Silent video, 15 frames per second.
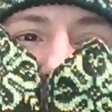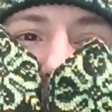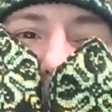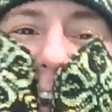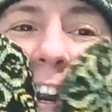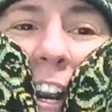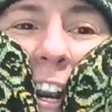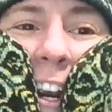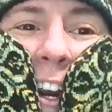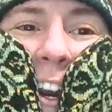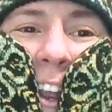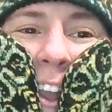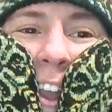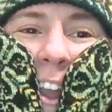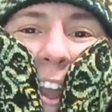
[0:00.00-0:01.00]
and vinegar,
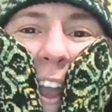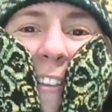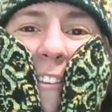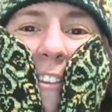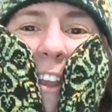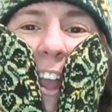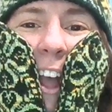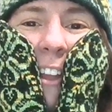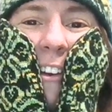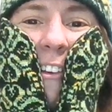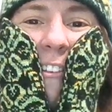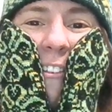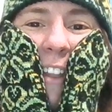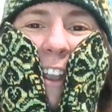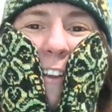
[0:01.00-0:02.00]
and so the
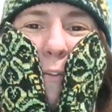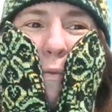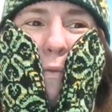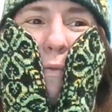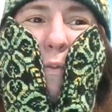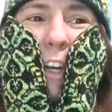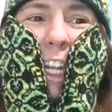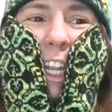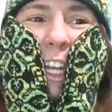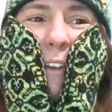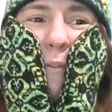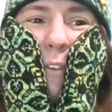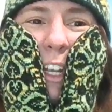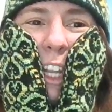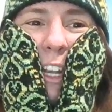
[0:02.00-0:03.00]
colors stay really,
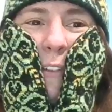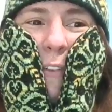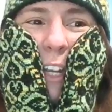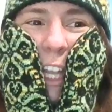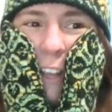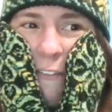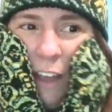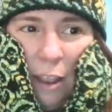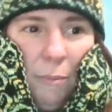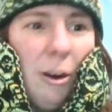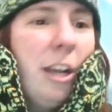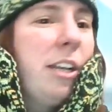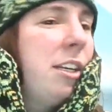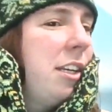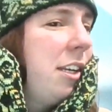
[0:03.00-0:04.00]
really, really
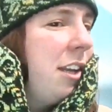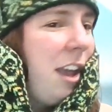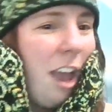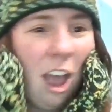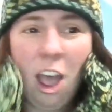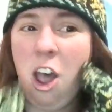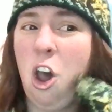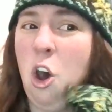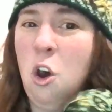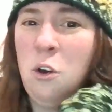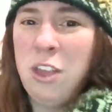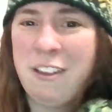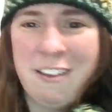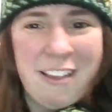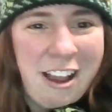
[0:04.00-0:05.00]
vibrant. Oh,
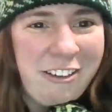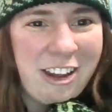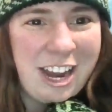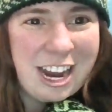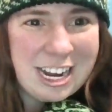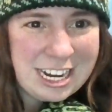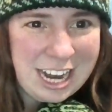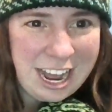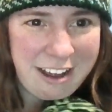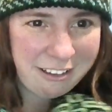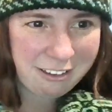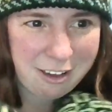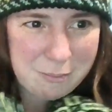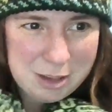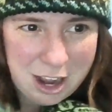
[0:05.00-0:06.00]
this is actually kind of nice
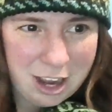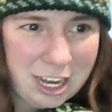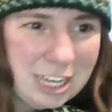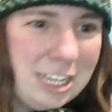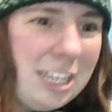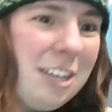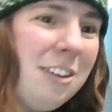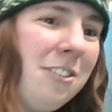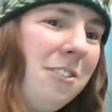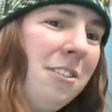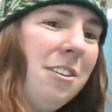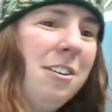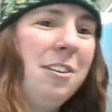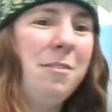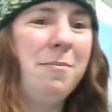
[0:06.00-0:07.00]
because I'm talking to you,
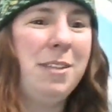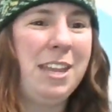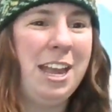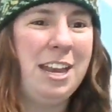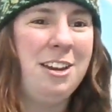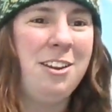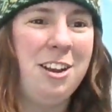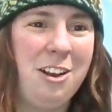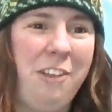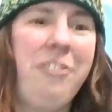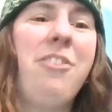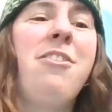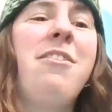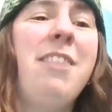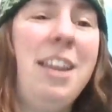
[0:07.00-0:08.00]
but then you can
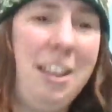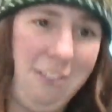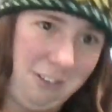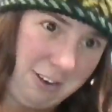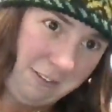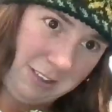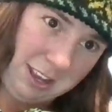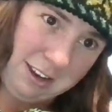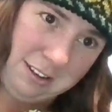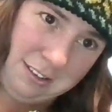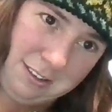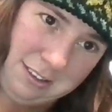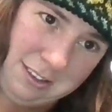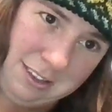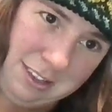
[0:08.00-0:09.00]
also see sort of the
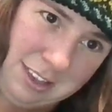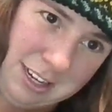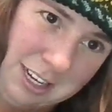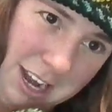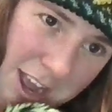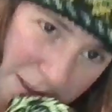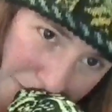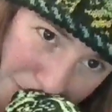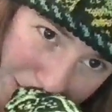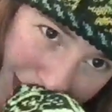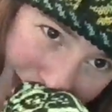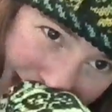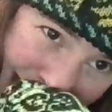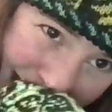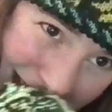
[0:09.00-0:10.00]
top of my
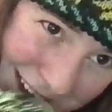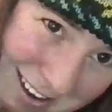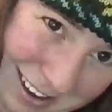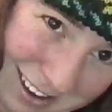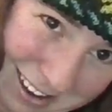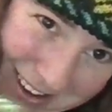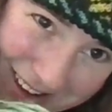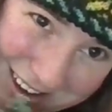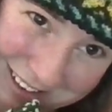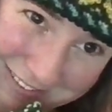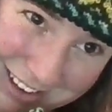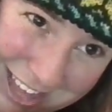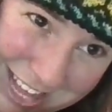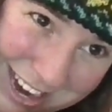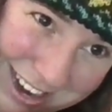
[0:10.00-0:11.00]
hat
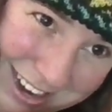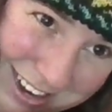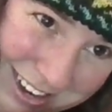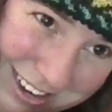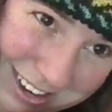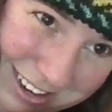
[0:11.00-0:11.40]
over there.